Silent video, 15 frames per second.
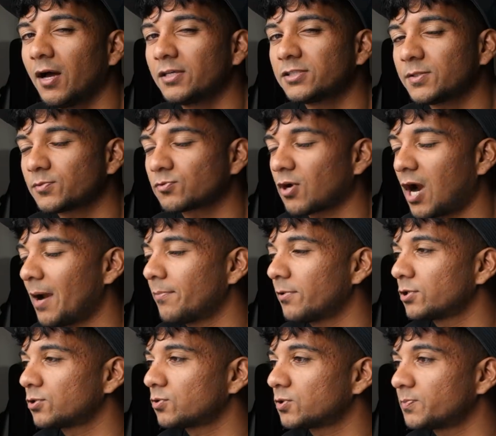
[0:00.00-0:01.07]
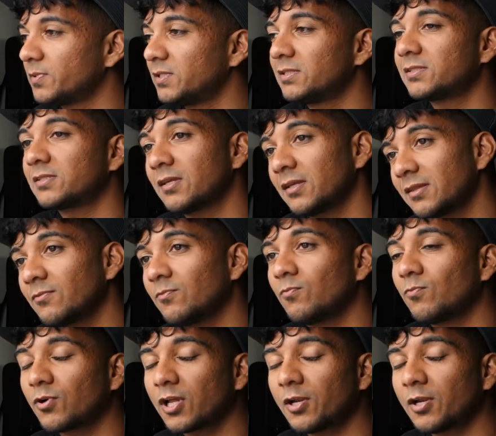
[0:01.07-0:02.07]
subscribers, which means we're